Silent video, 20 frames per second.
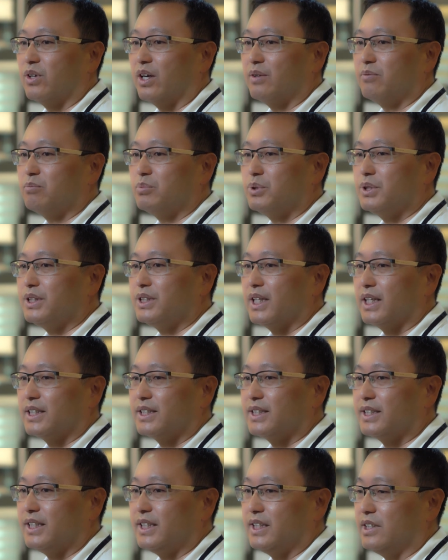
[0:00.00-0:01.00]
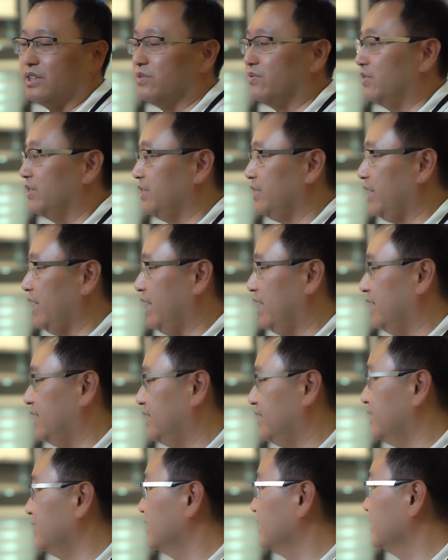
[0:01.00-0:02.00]
run preset scenes for
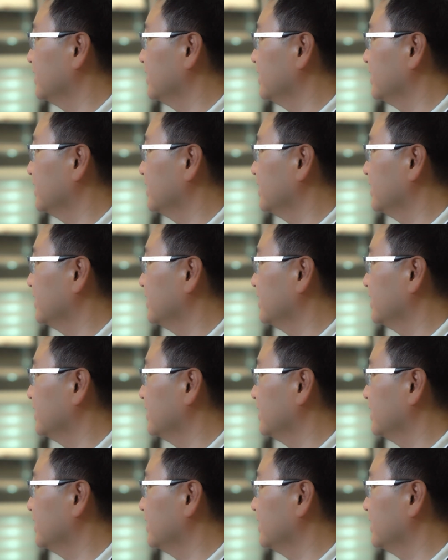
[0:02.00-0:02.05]
shades.